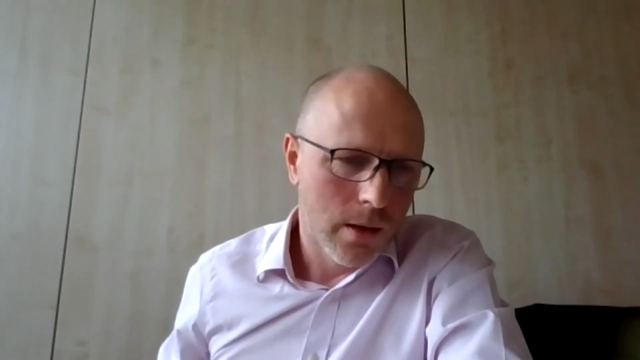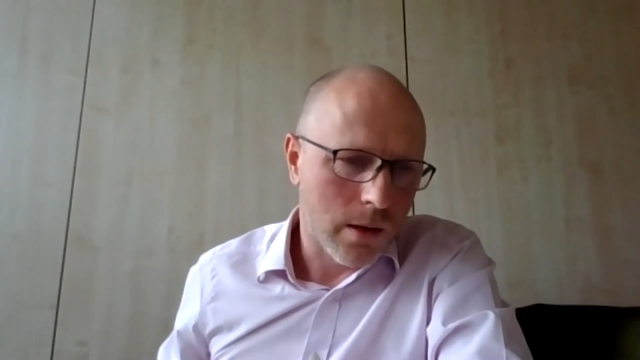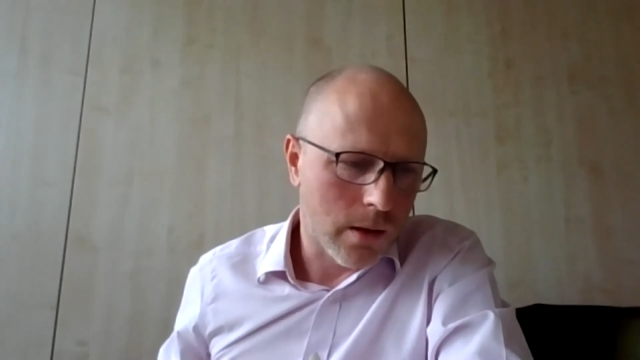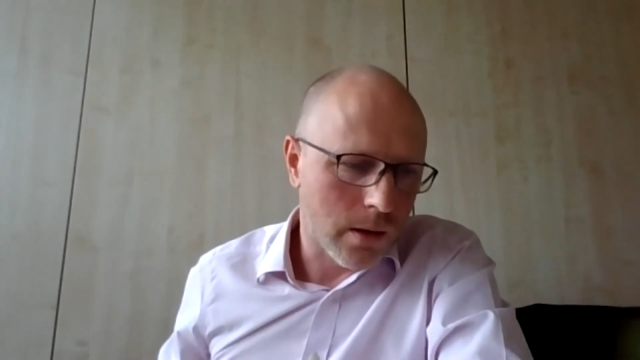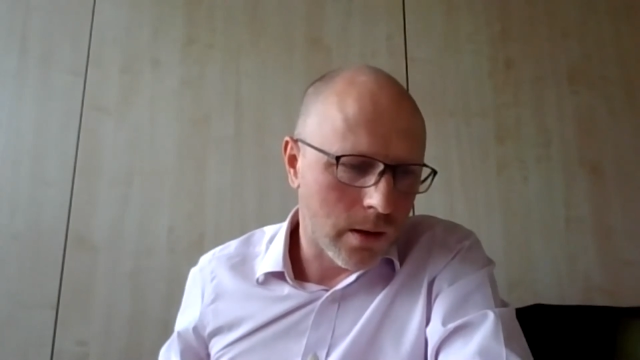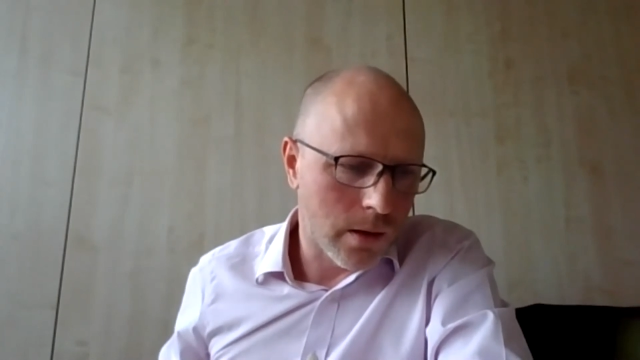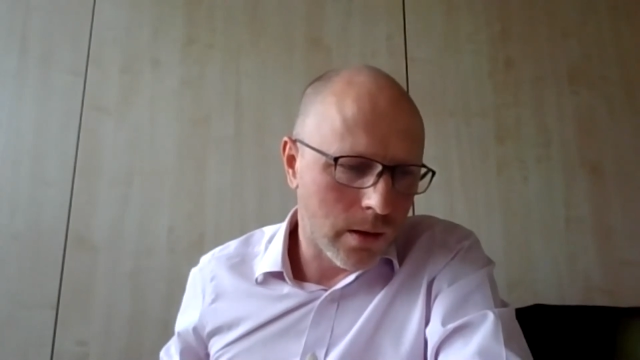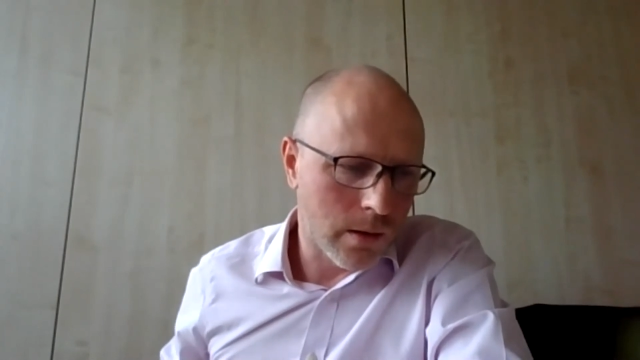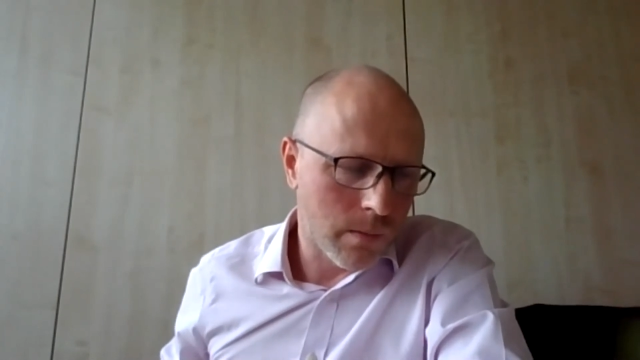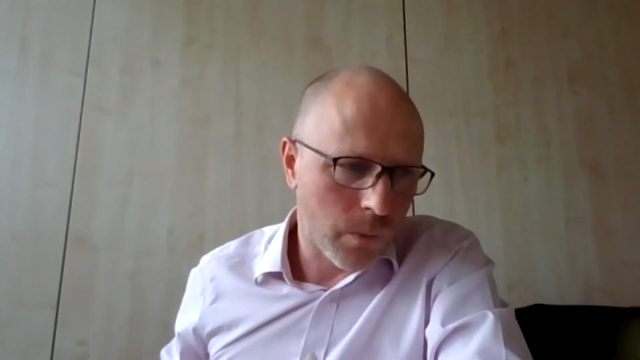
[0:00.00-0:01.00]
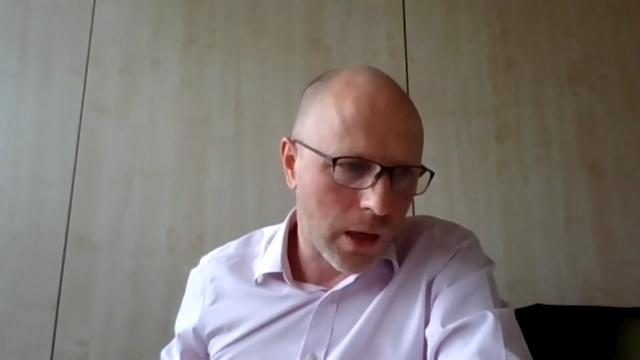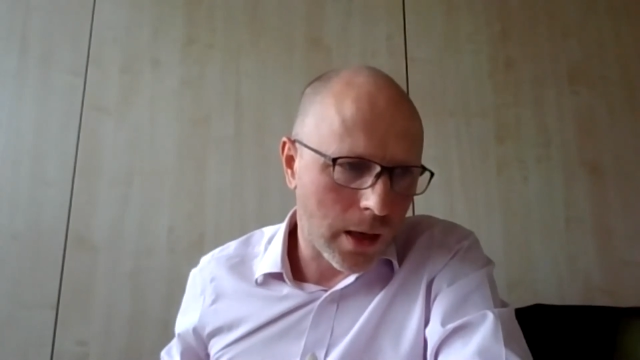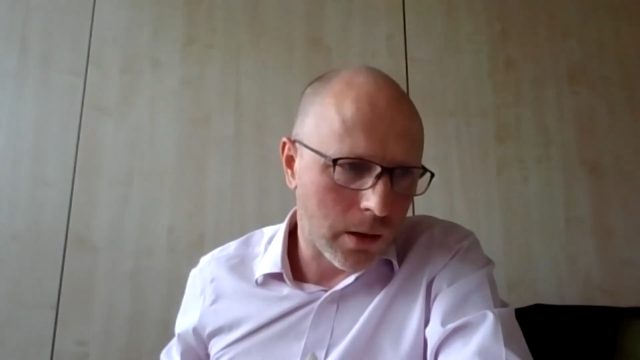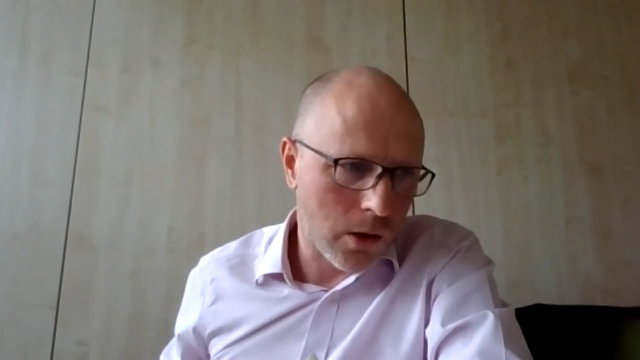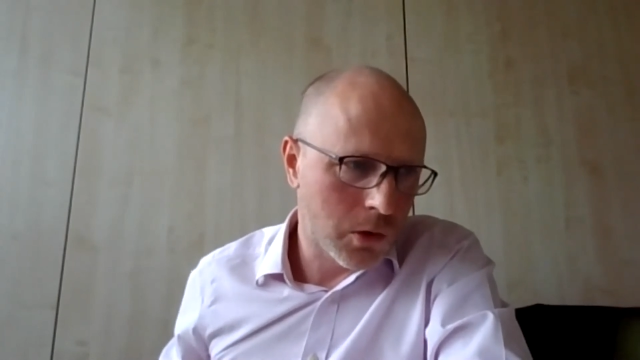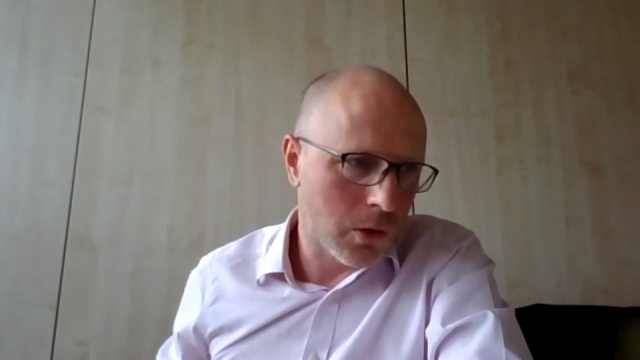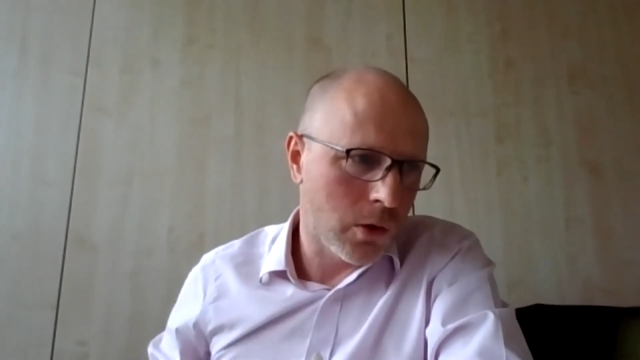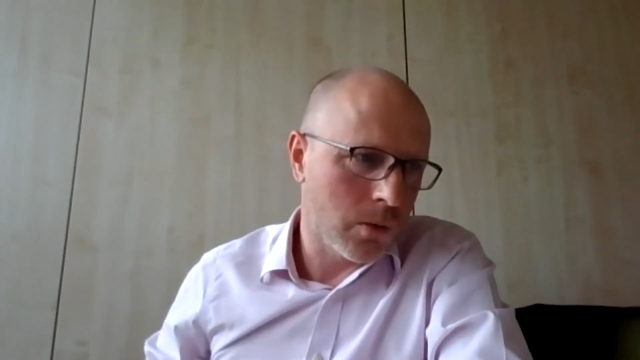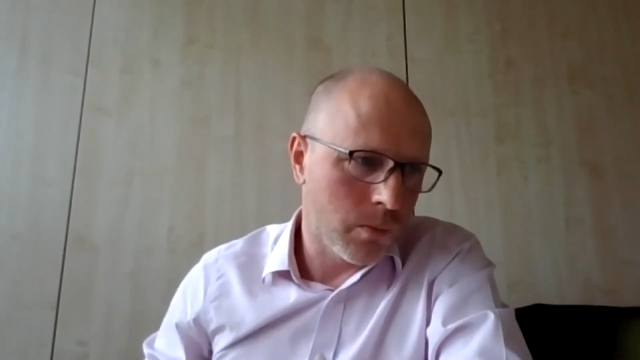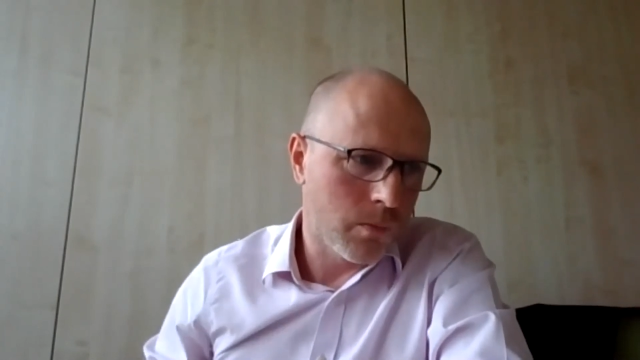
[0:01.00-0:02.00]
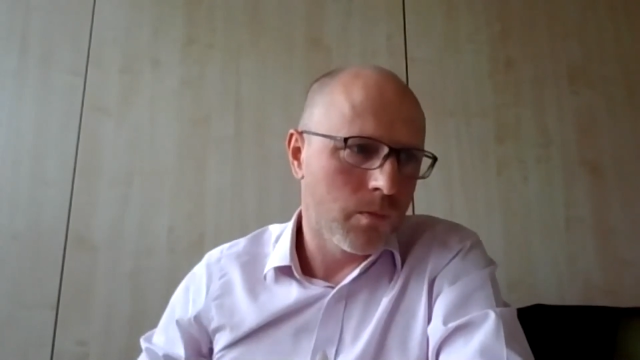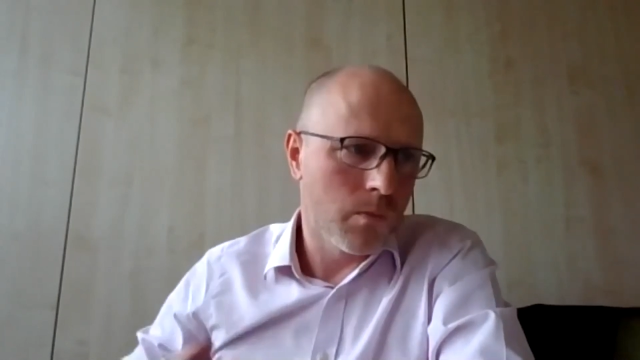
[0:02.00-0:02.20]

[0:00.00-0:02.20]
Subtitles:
and also